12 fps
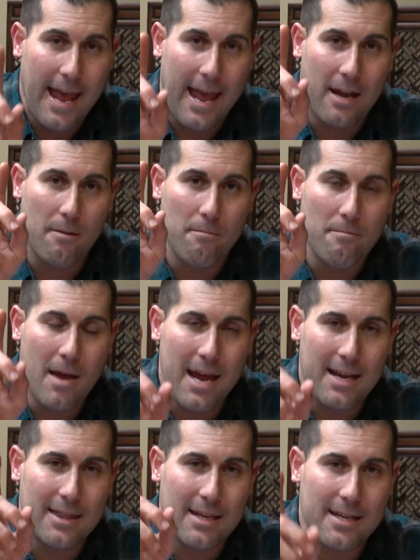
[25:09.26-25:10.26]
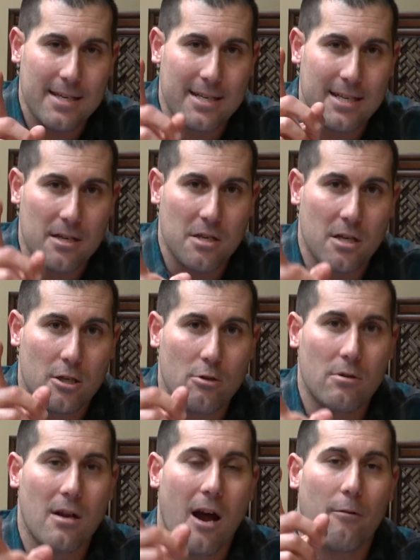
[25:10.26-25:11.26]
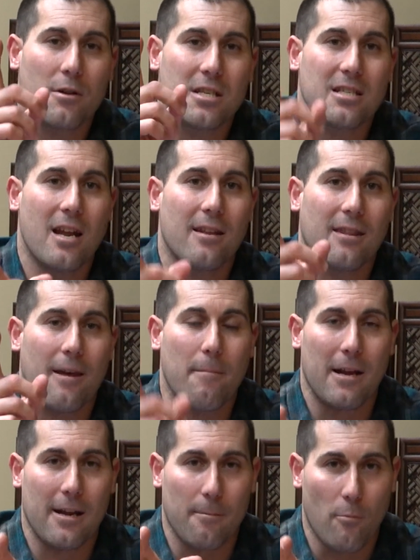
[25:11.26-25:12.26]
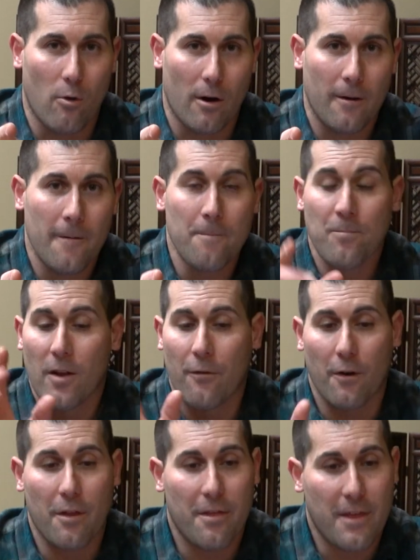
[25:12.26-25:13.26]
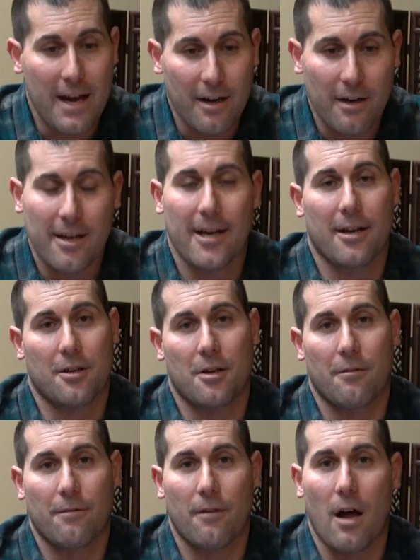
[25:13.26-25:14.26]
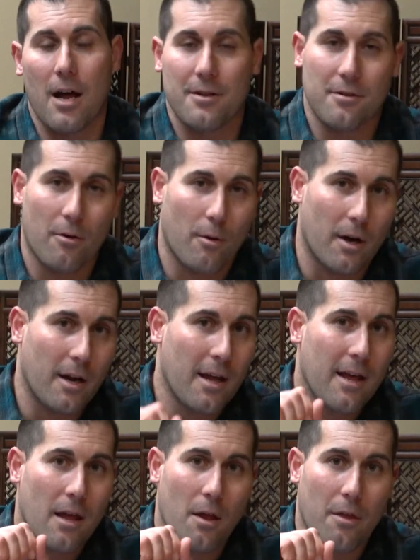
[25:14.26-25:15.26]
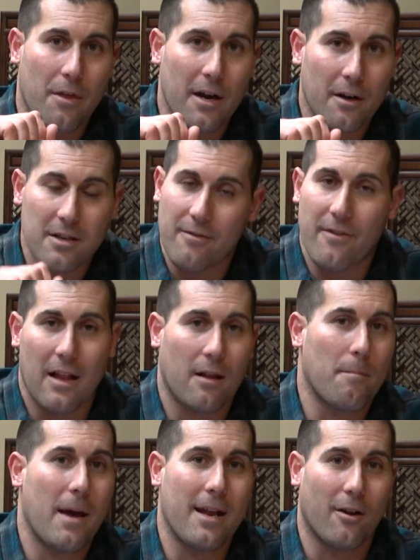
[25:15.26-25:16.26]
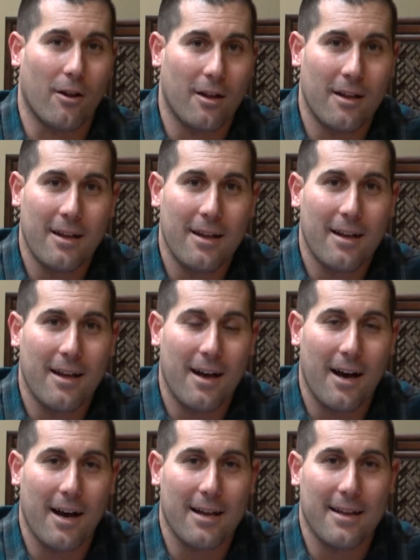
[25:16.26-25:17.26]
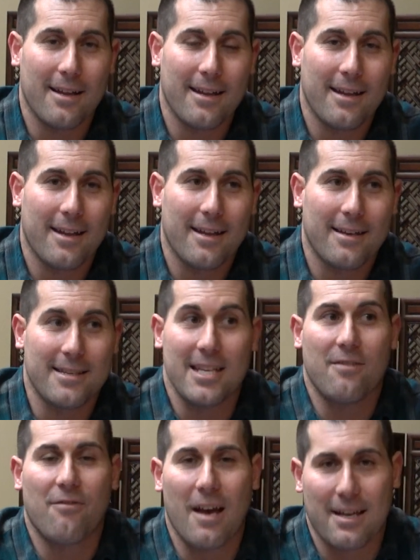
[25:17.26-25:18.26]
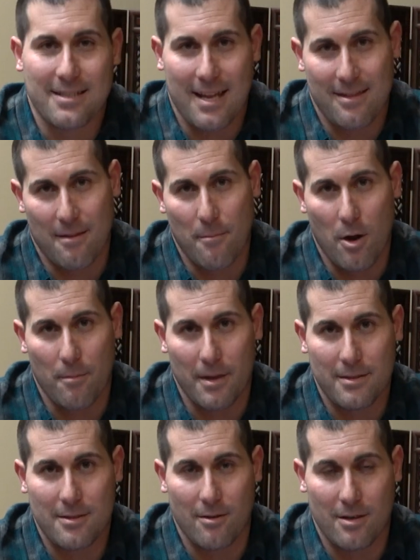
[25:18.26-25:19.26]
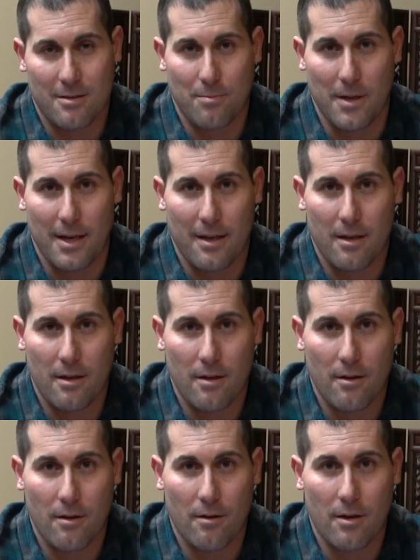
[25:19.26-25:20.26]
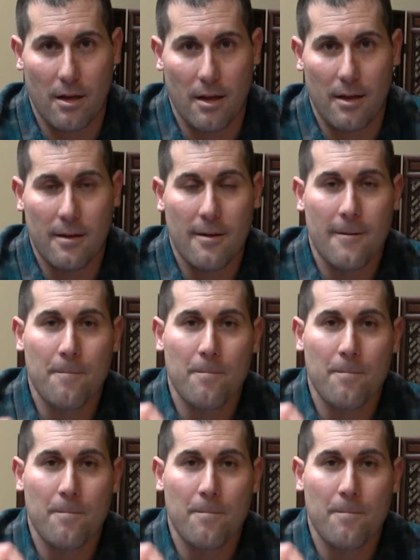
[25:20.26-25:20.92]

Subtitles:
and make the decision to not resent them anymore for their character flaws or their developmental defects at the moment, so to speak. Okay?